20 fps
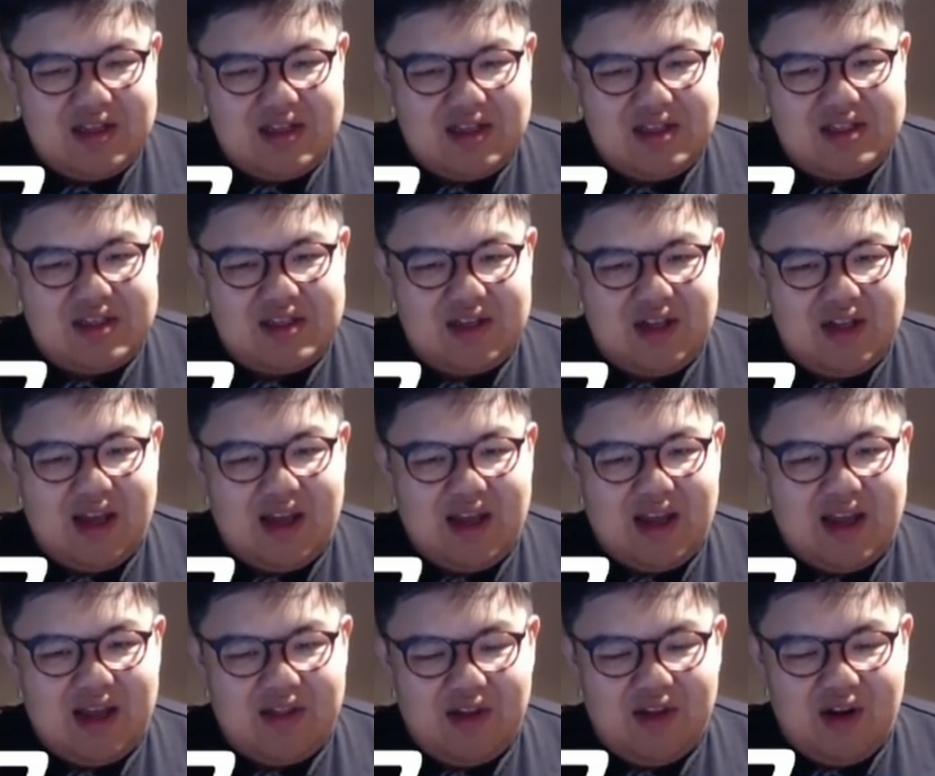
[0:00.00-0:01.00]
So like
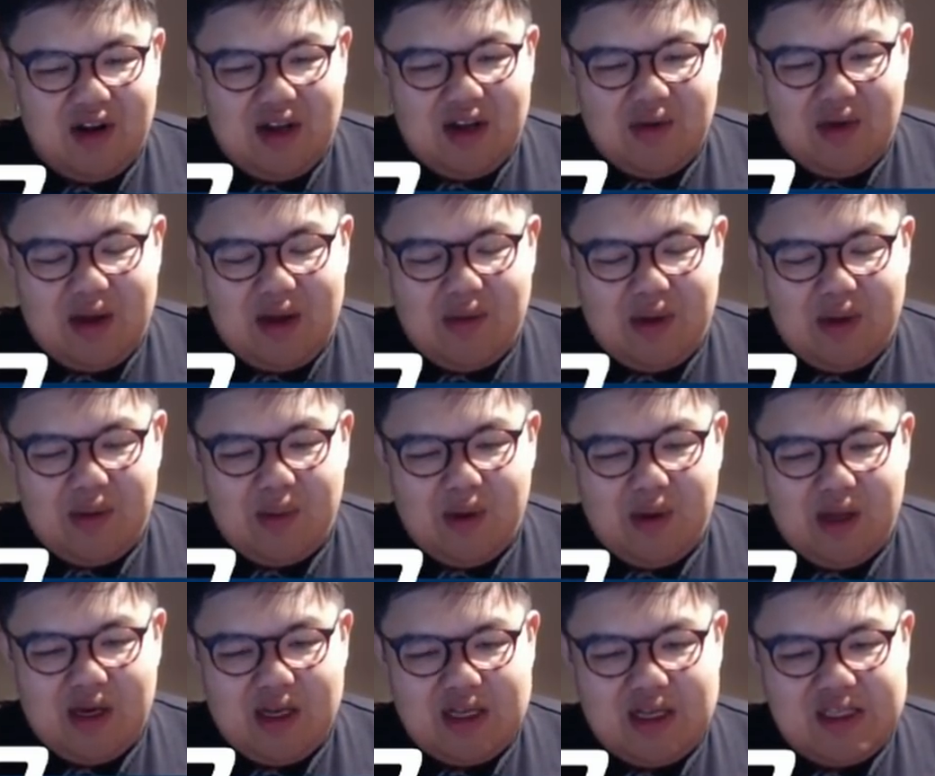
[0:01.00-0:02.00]
the only way we
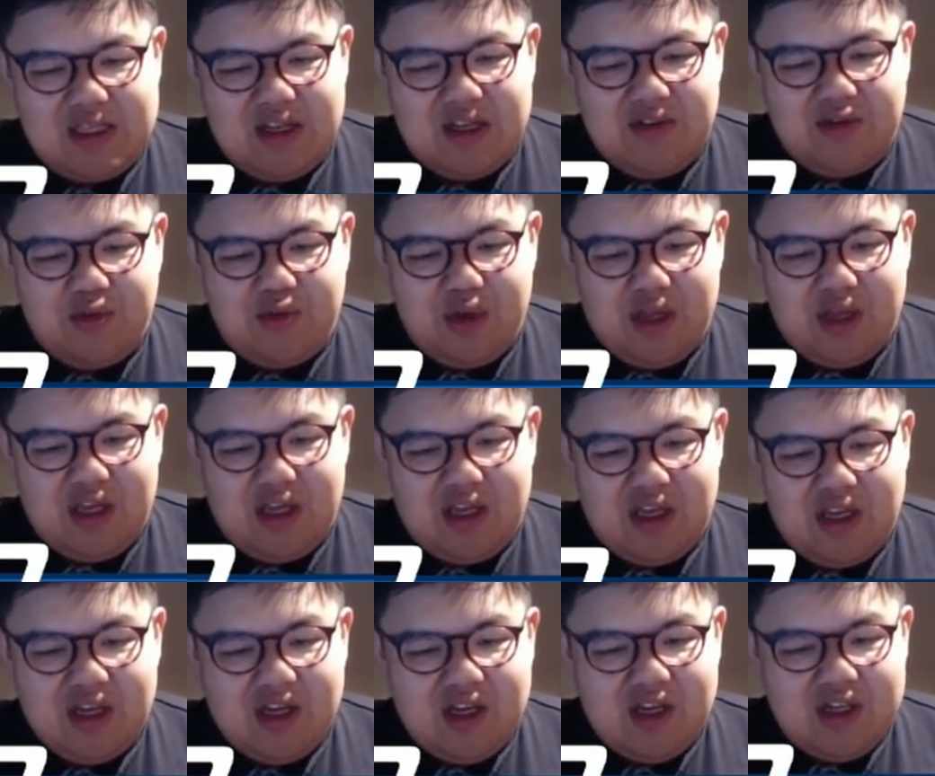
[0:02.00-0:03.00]
win is if
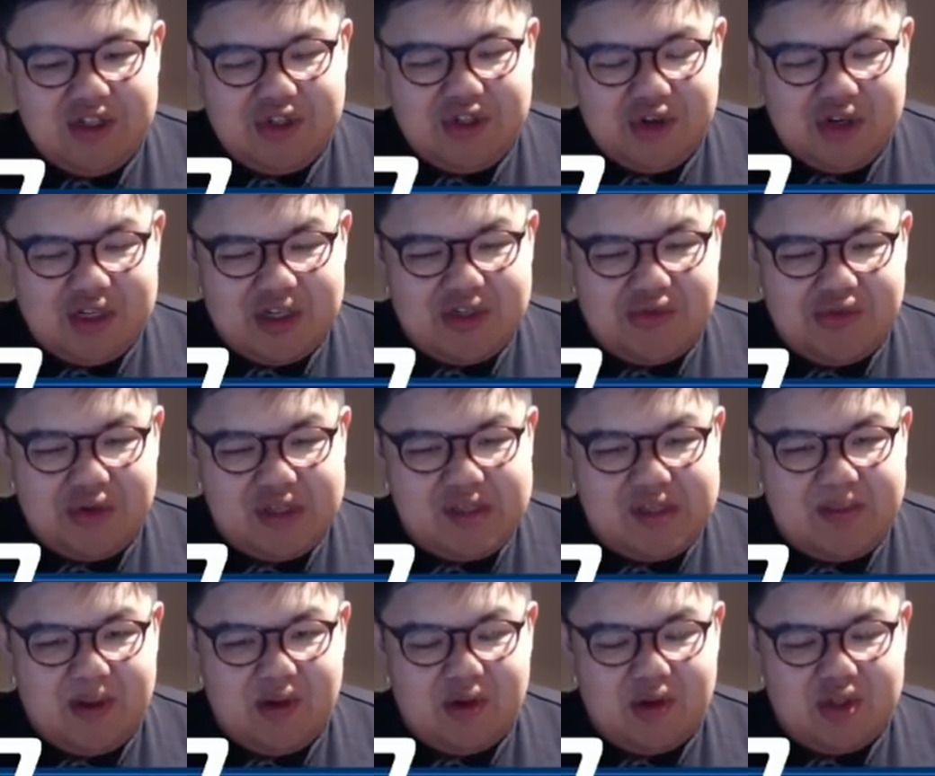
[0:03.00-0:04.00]
we draw into a
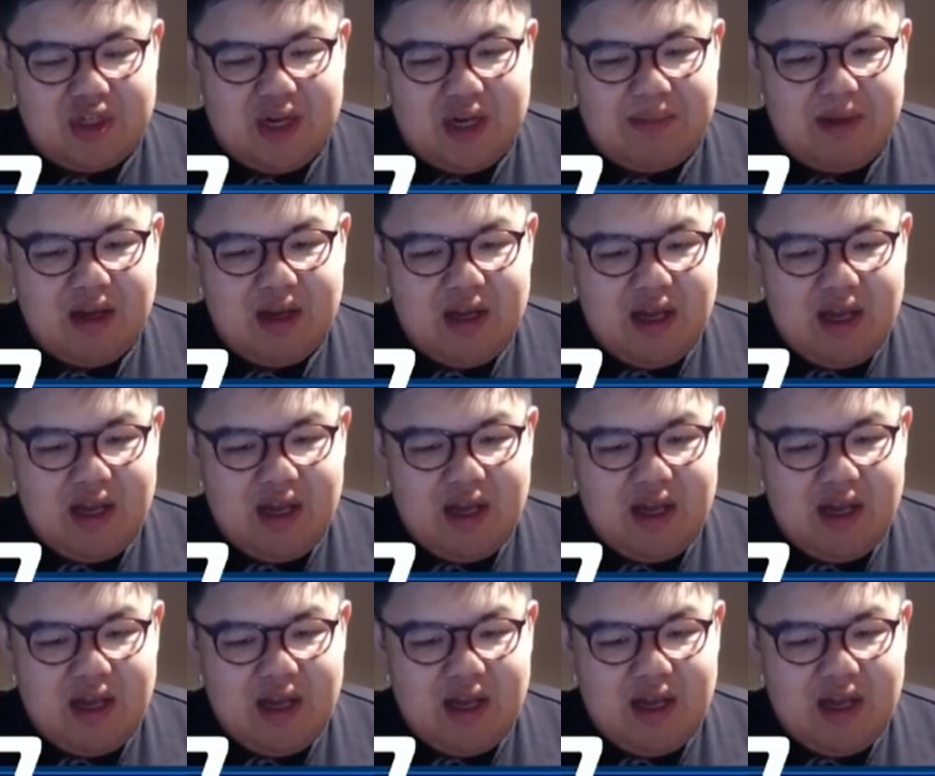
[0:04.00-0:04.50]
spell or trap.